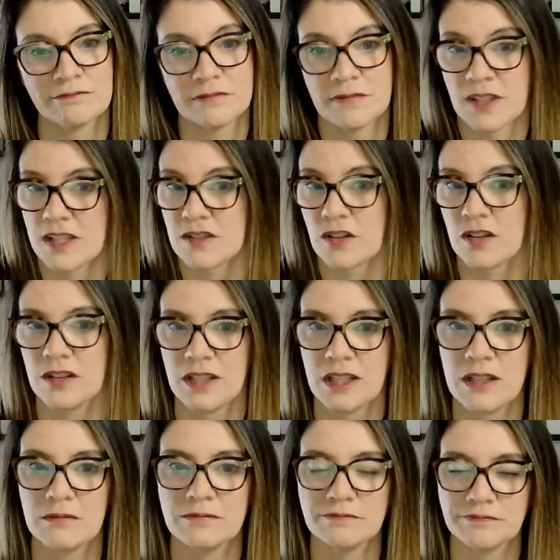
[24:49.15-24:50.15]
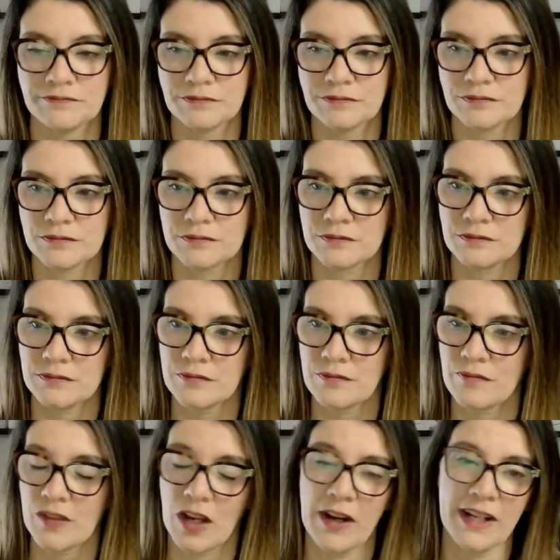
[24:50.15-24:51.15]
That's all you need.
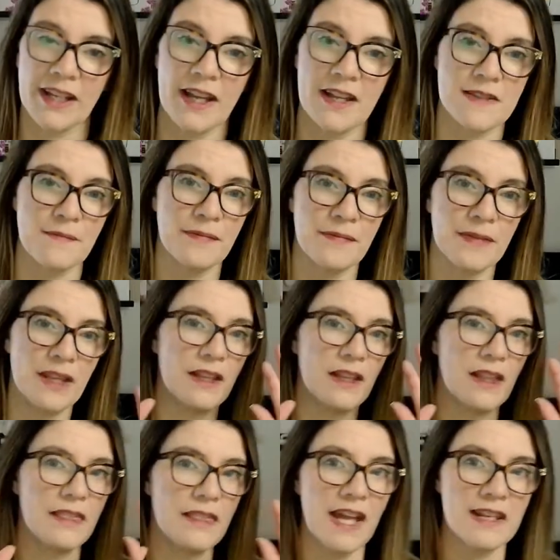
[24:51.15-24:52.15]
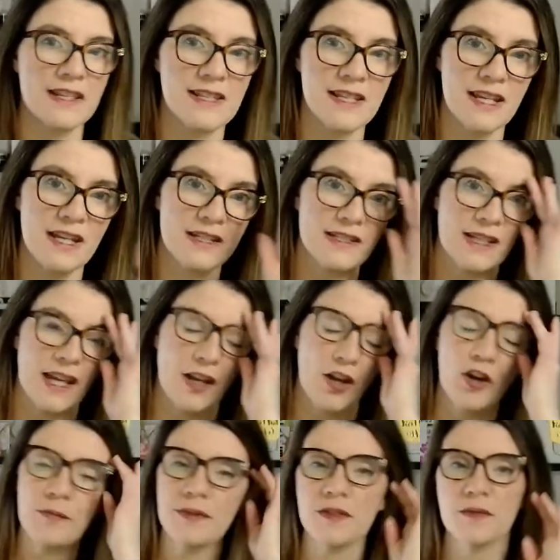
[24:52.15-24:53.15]
All right, guys, that is it. I
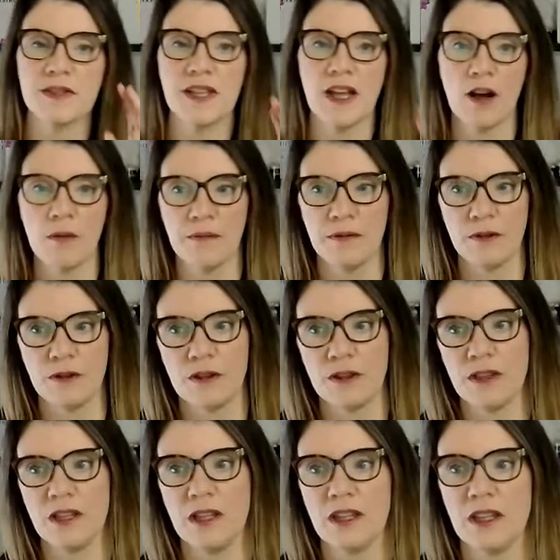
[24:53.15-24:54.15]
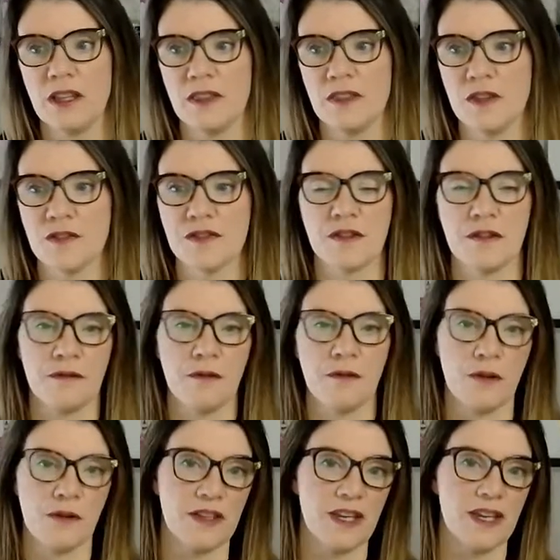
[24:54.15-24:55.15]
hope this was helpful. Those are the
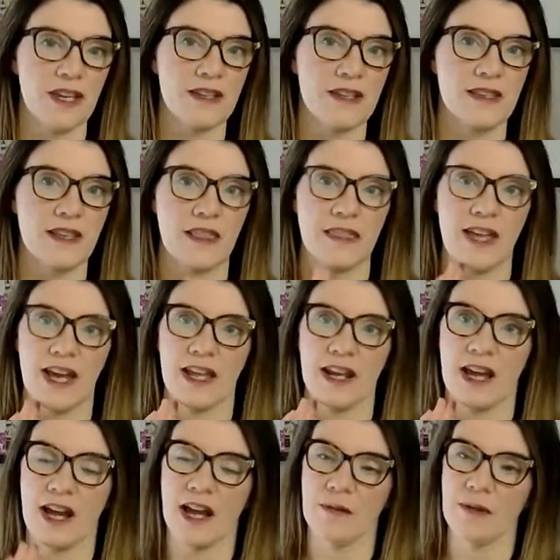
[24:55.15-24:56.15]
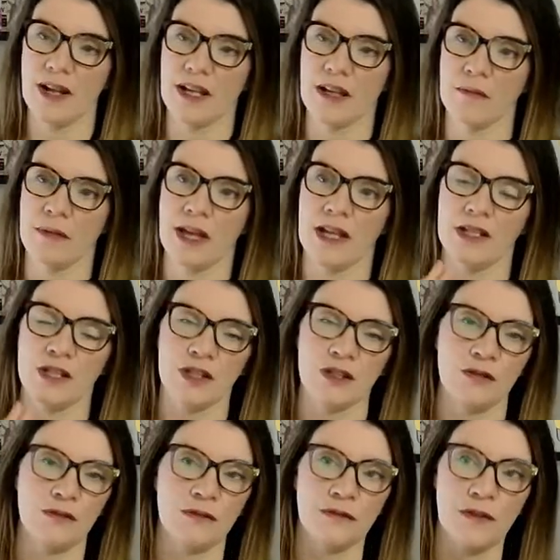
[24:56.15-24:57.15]
4 things that I recommend
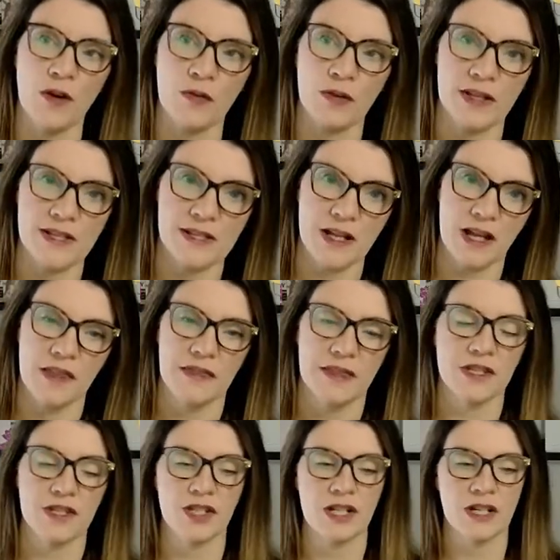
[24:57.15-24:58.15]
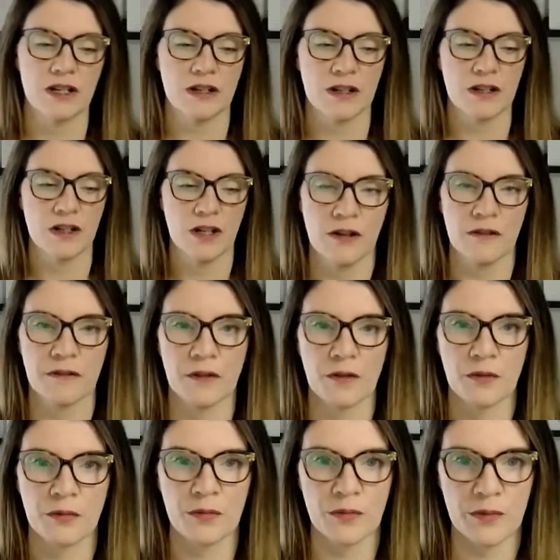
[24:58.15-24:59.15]
you focus on this year
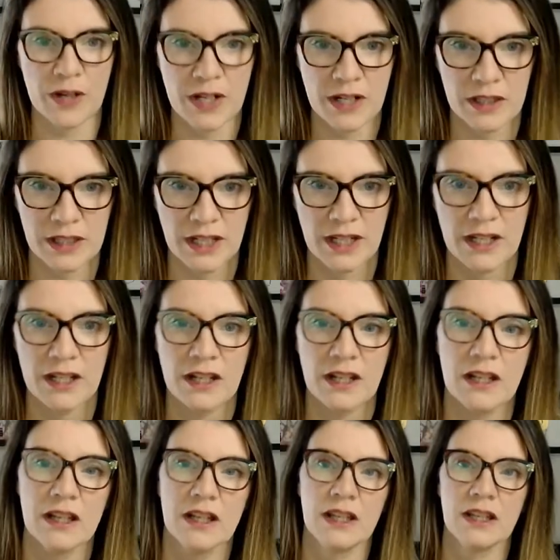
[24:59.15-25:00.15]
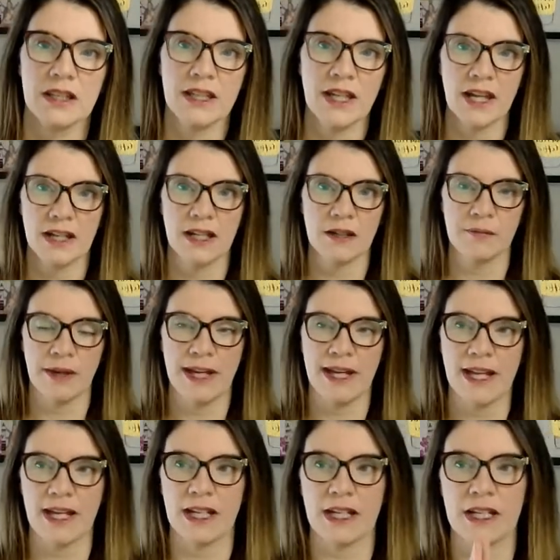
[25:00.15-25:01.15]
for really getting
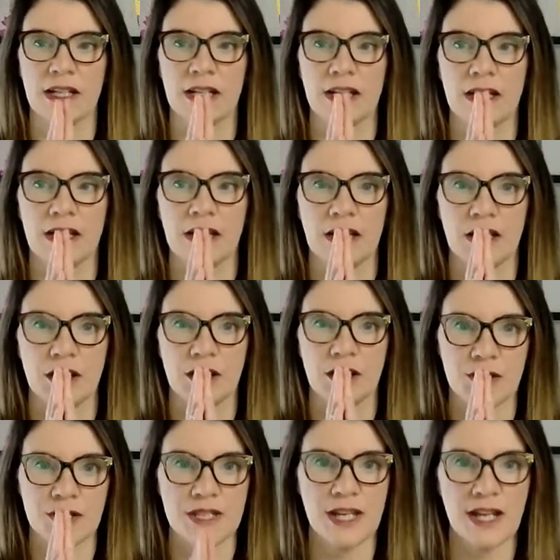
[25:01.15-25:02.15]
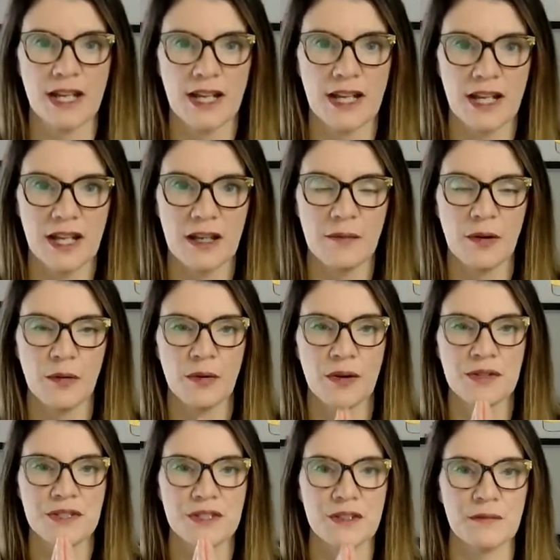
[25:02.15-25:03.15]
back your time while
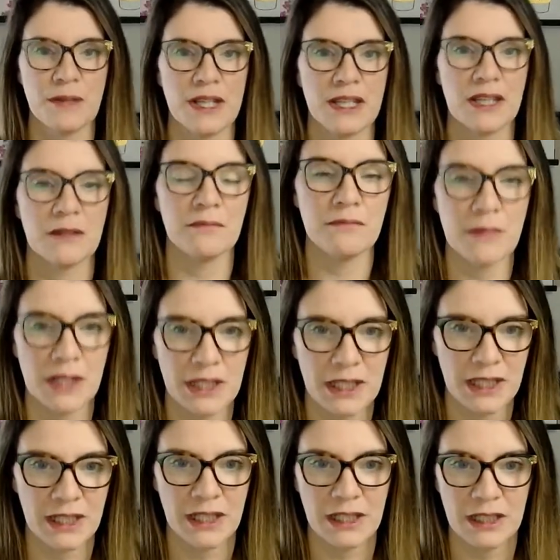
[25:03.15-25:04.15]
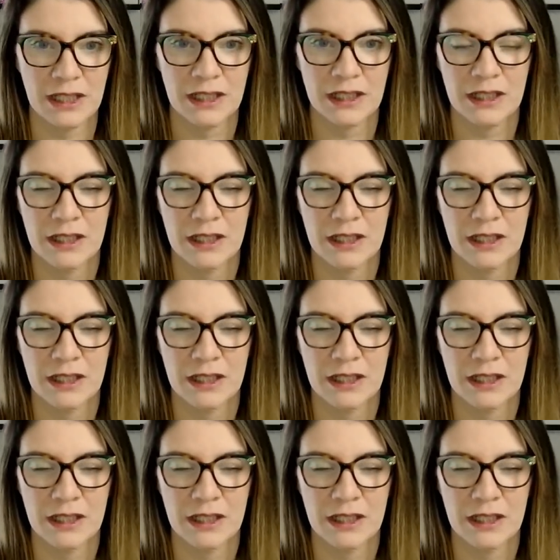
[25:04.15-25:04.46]
still making money.